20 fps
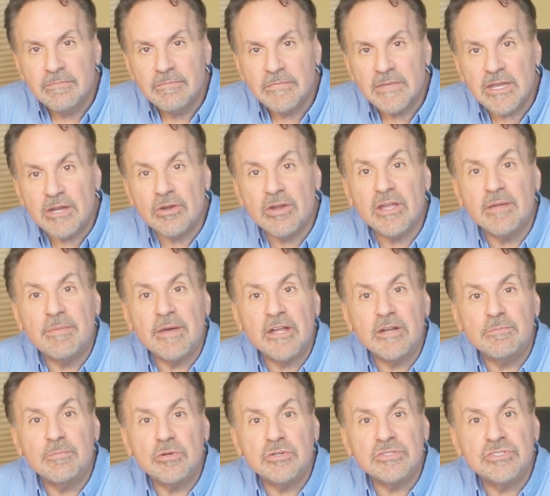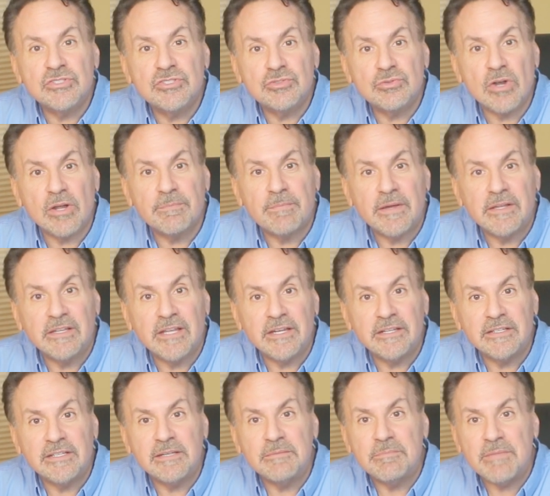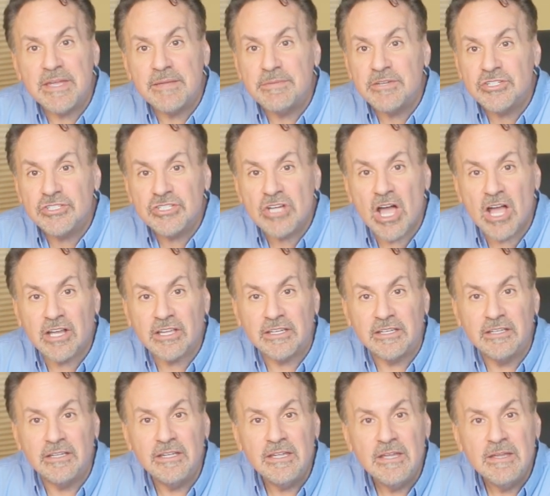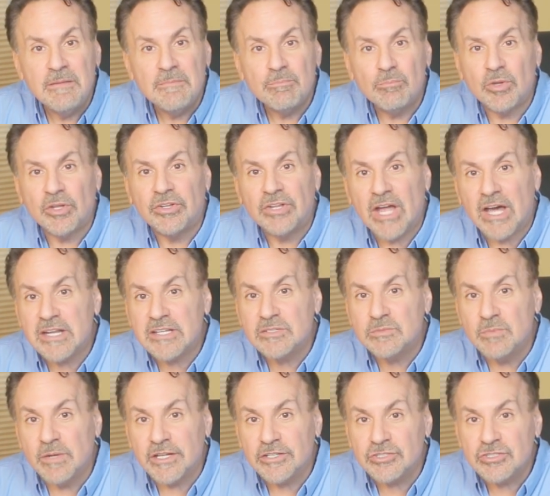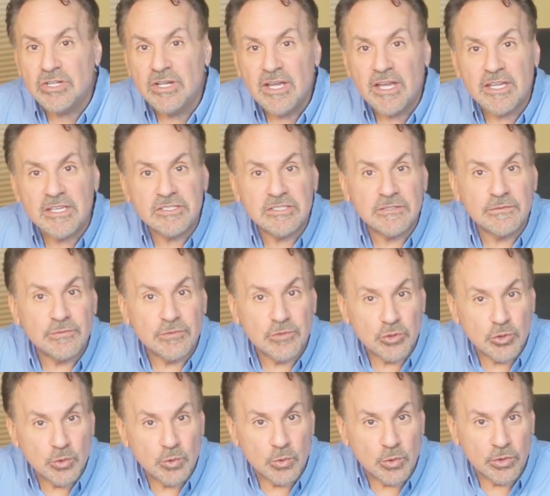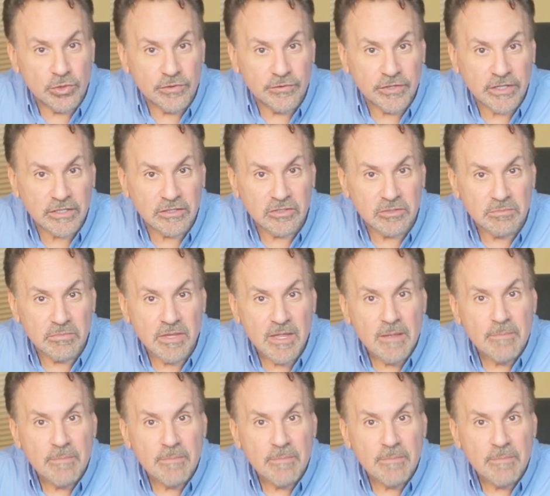Hearing about a person struck by lightning may be shocking, but not as much as if you were the victim.